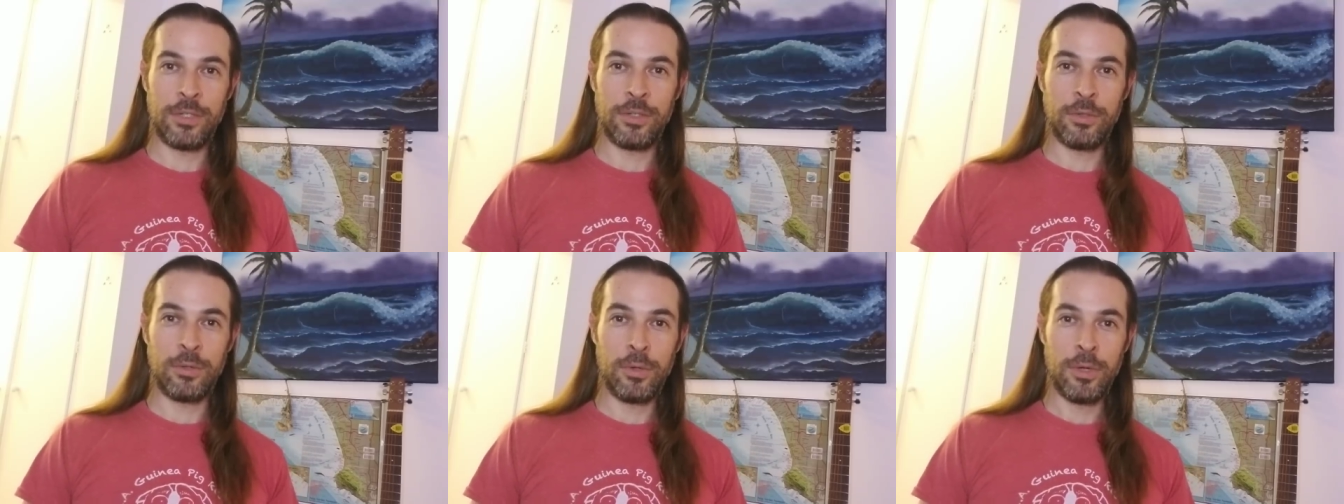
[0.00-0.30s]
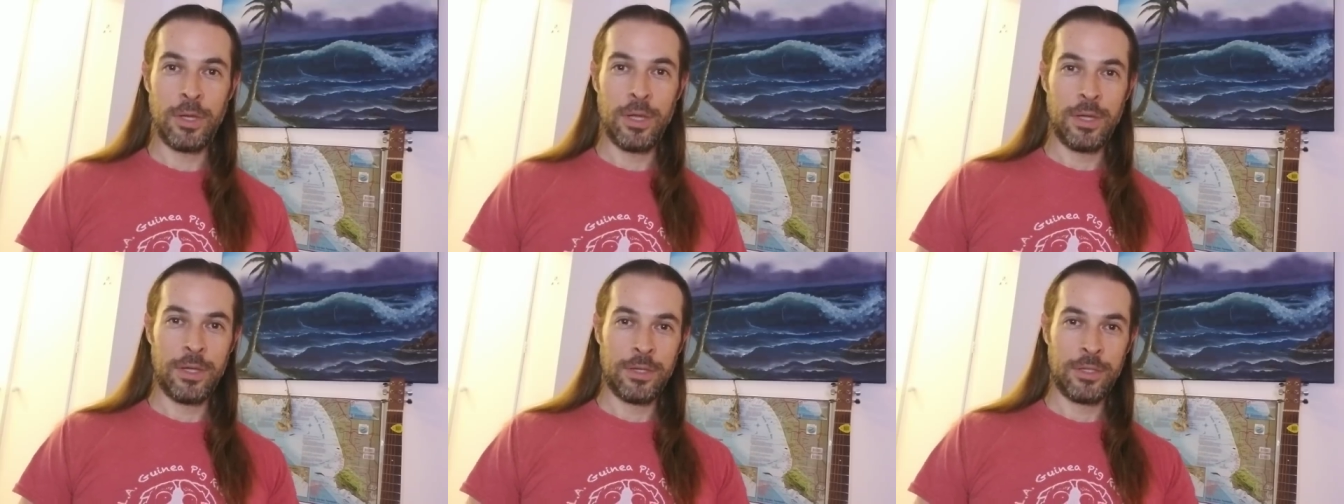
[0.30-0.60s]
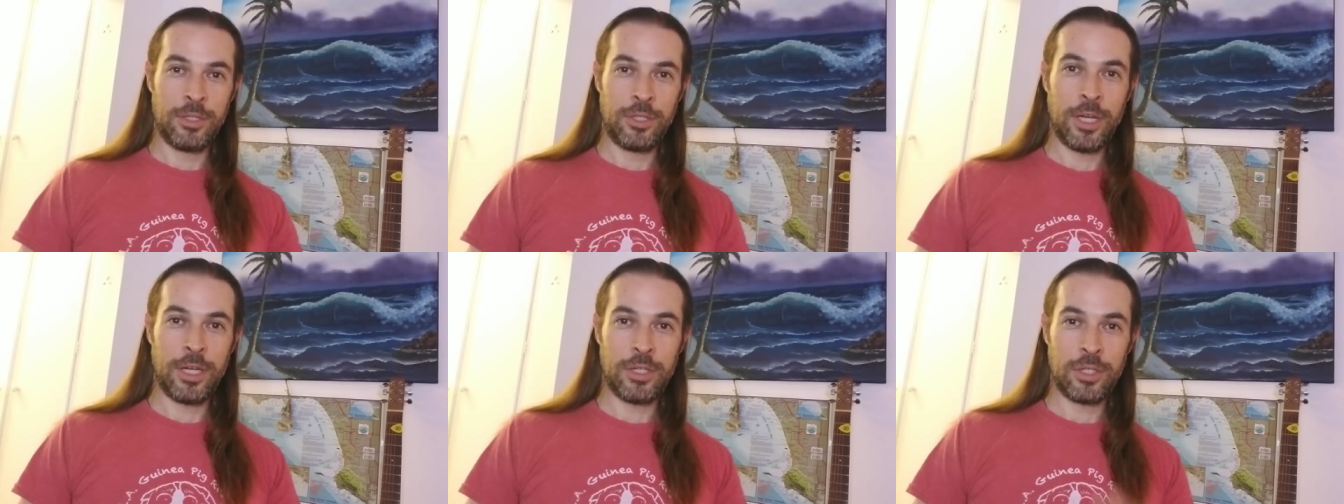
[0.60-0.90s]
to
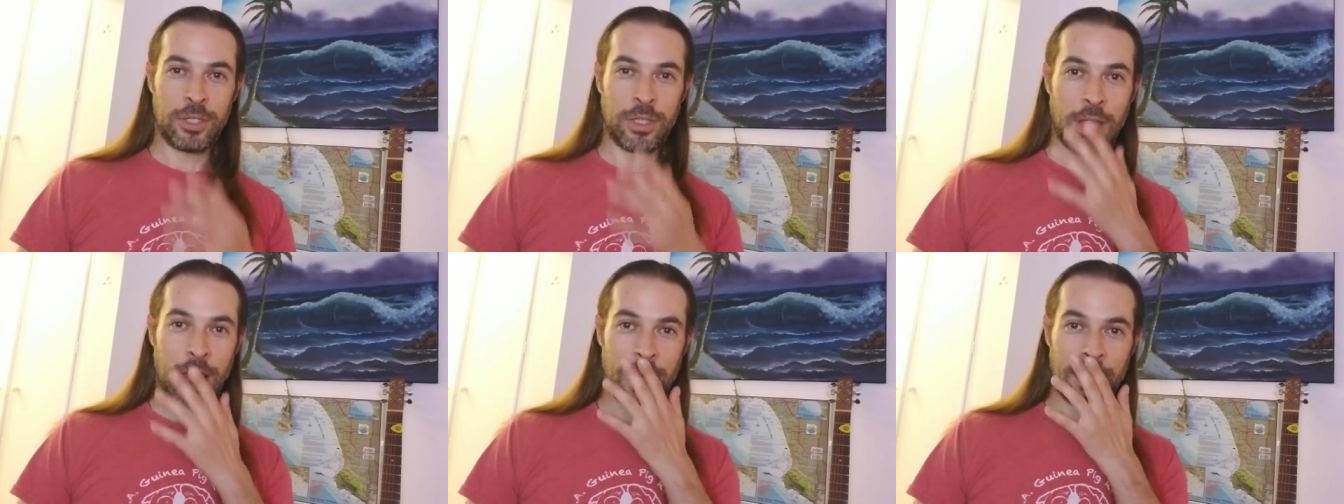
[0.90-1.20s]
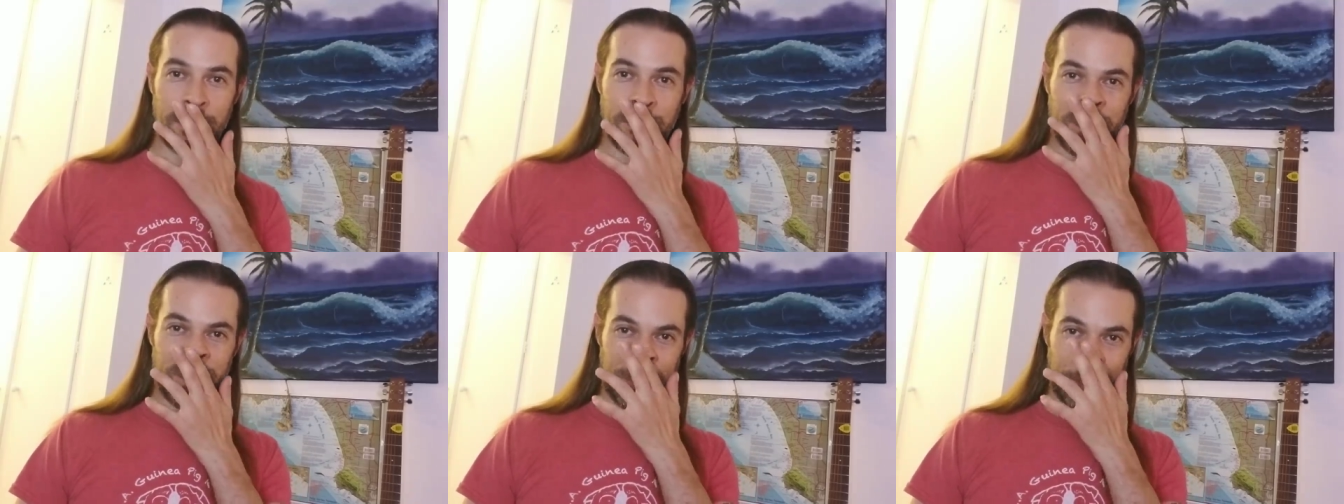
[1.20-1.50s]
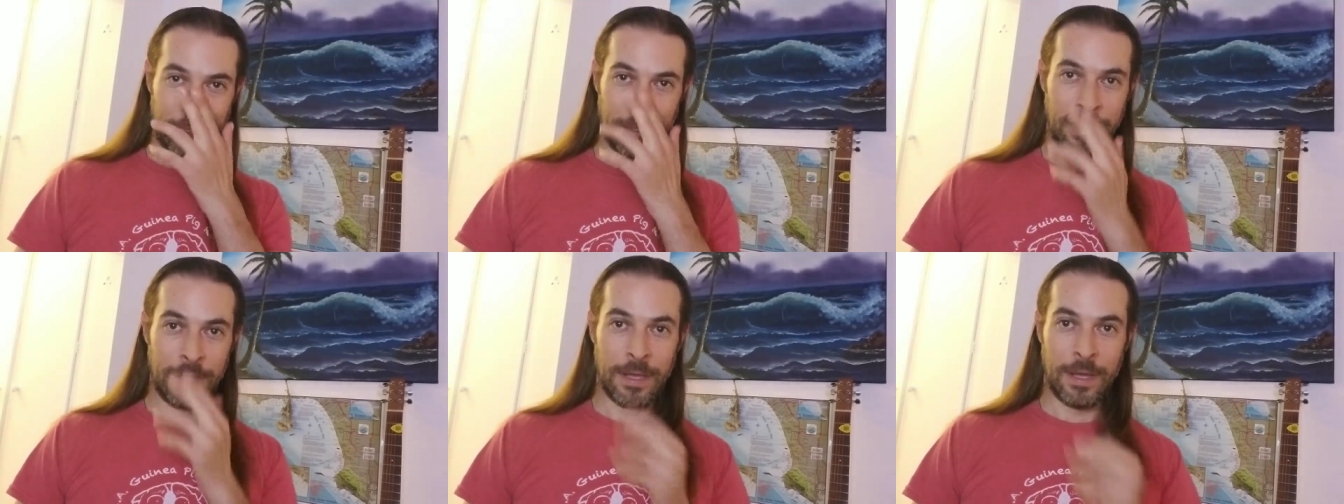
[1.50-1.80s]
change lives.
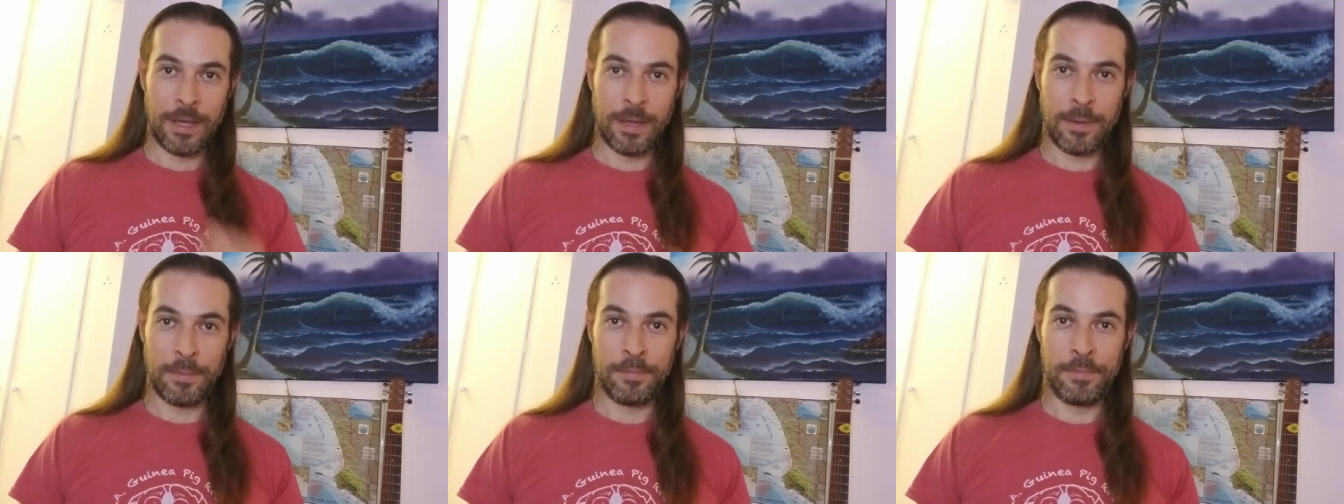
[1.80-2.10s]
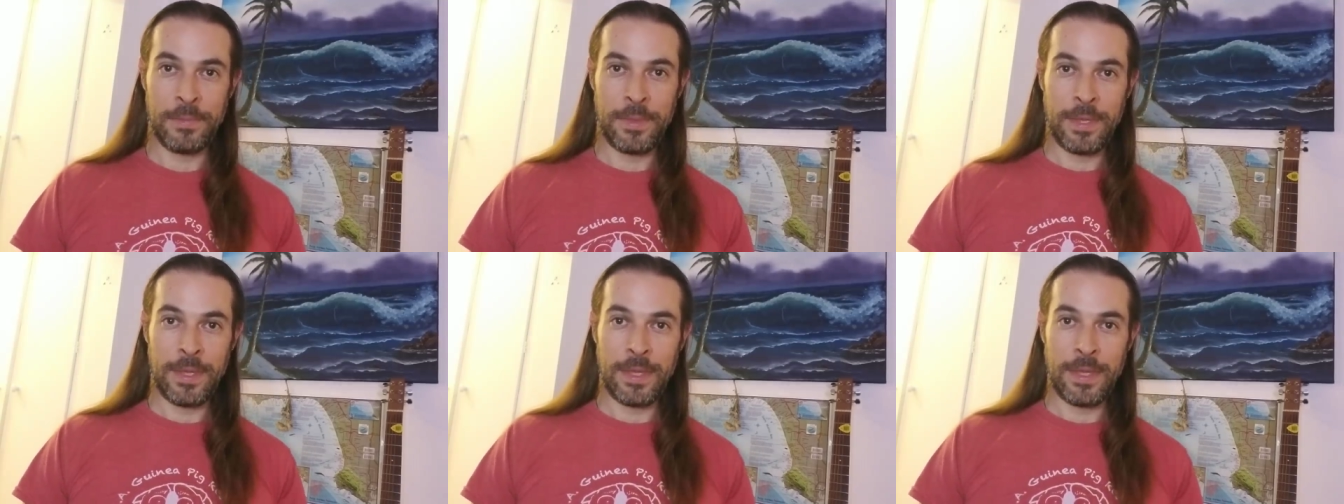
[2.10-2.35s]
Um,